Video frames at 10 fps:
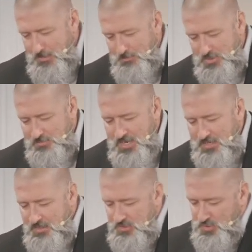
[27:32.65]
But the
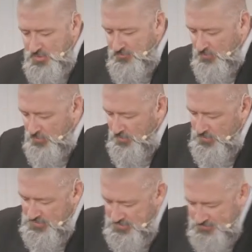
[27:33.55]
making a joyful
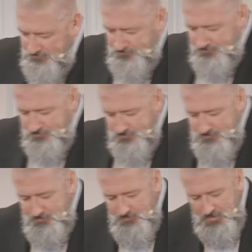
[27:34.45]
noise.
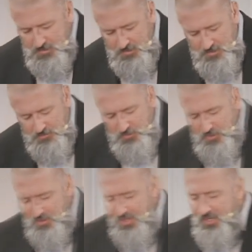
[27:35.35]
If we
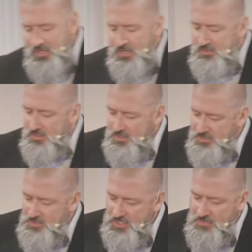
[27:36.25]
look at the
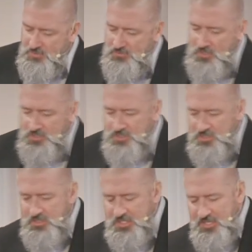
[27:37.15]
King James
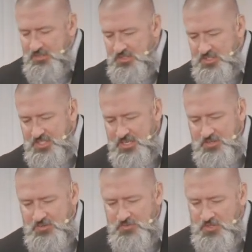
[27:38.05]
Version, the English
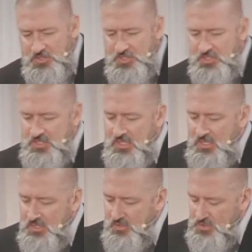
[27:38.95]
Standard Version,
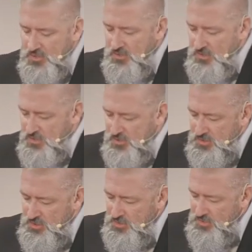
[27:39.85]
those are the
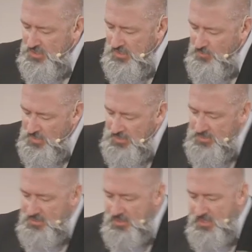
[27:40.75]
two that I read
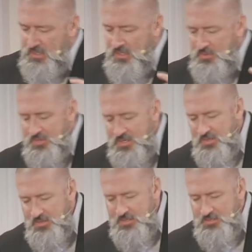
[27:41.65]
that
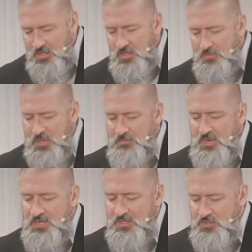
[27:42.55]
they talk about
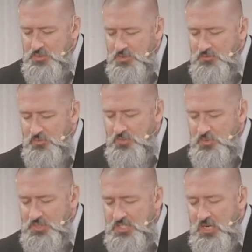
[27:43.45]
making a joyful
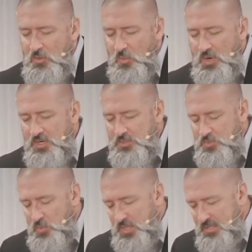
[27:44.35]
noise. What it
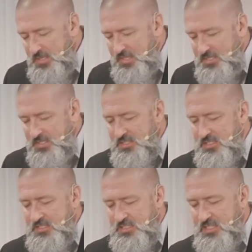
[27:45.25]
really
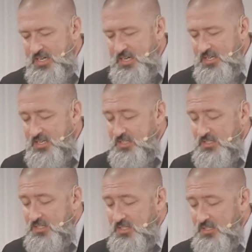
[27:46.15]
is saying
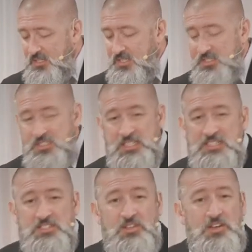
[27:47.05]
is this.
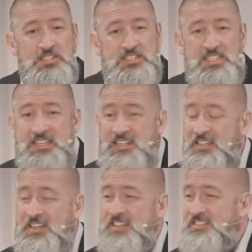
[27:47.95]
It's not singing
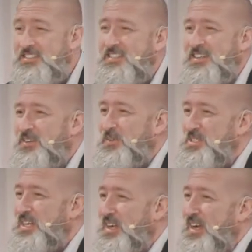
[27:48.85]
yet,
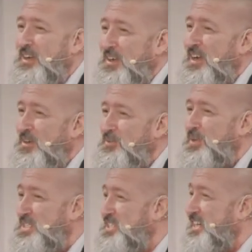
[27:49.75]
which I
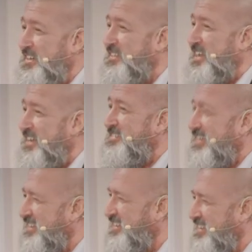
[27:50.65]
appreciated that.
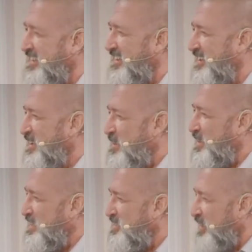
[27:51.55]

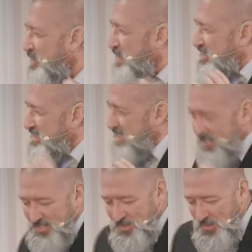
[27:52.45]
It's not about
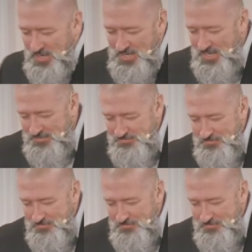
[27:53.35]
singing quite yet.